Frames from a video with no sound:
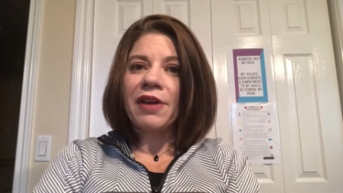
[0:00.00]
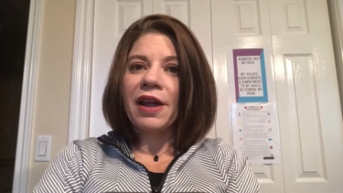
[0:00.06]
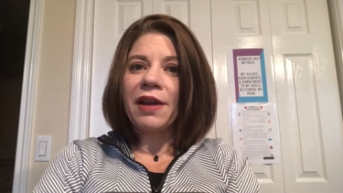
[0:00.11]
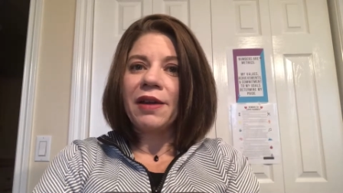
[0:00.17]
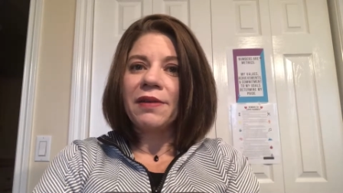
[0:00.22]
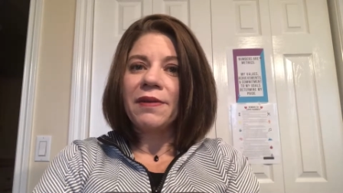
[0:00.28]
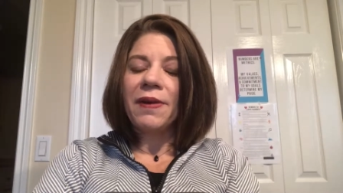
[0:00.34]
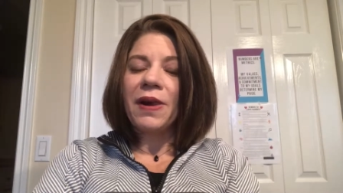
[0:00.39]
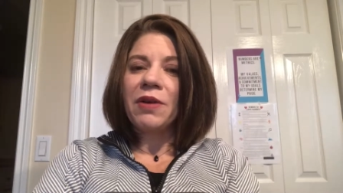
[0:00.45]

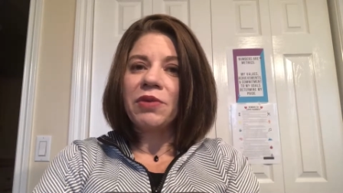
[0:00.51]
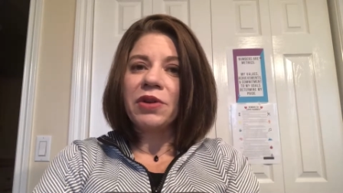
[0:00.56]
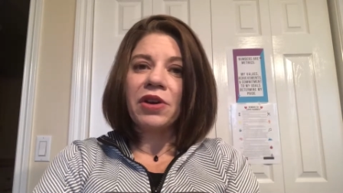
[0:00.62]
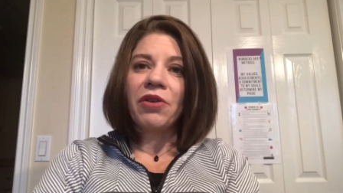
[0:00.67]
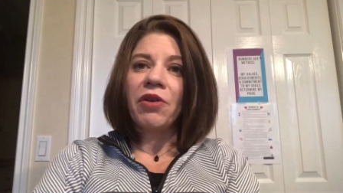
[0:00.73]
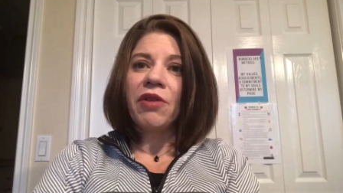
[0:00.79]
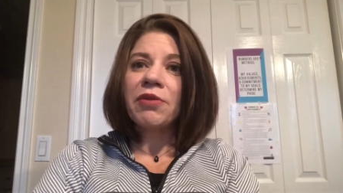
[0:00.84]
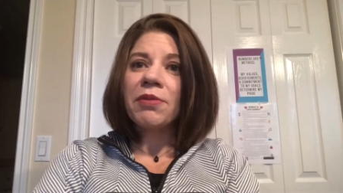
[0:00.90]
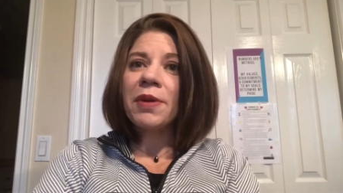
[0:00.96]
I would
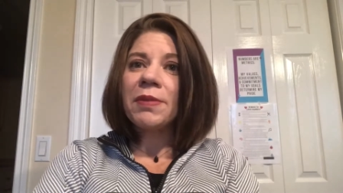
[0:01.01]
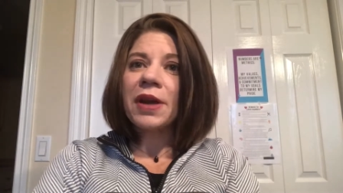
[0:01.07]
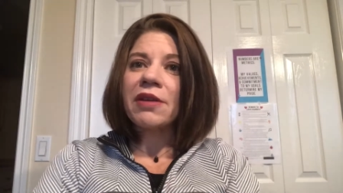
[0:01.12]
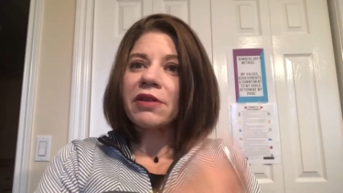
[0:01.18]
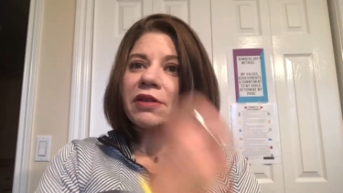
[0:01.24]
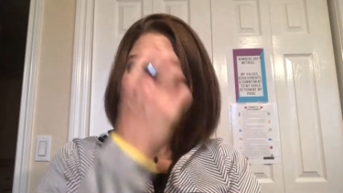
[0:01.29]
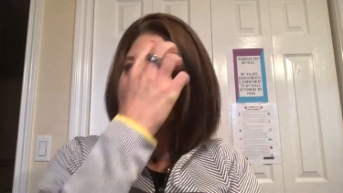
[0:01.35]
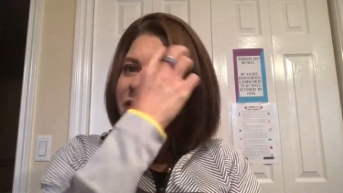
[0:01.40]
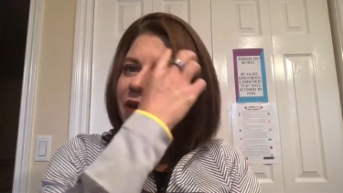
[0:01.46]
go over my
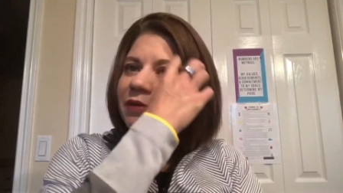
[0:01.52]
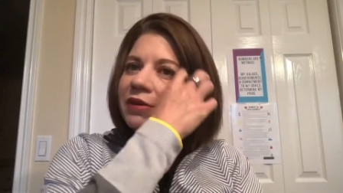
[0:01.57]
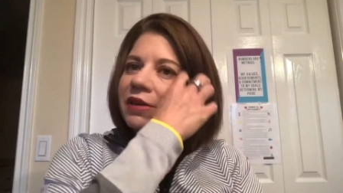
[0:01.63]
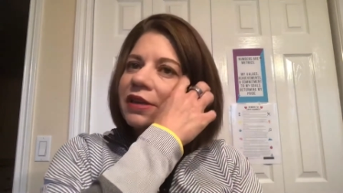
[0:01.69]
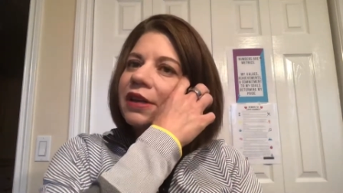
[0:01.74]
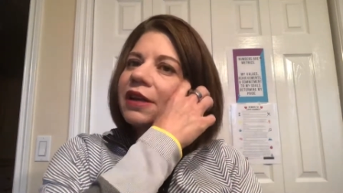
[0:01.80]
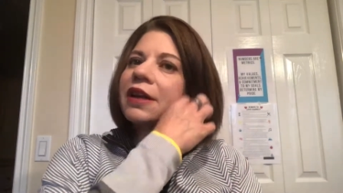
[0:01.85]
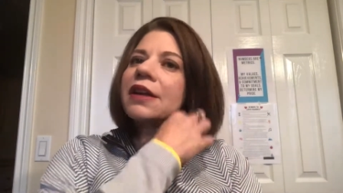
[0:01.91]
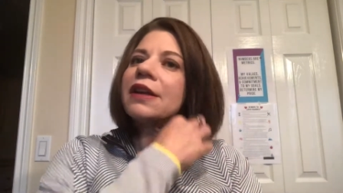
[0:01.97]
macros or I
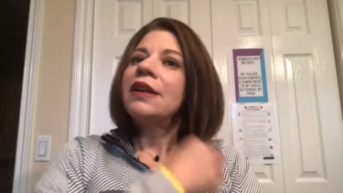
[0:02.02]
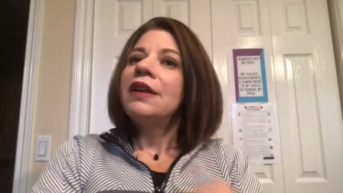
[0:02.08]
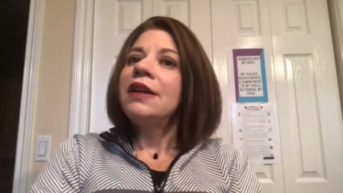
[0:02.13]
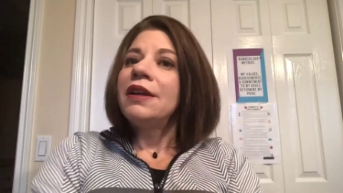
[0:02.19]
would uh,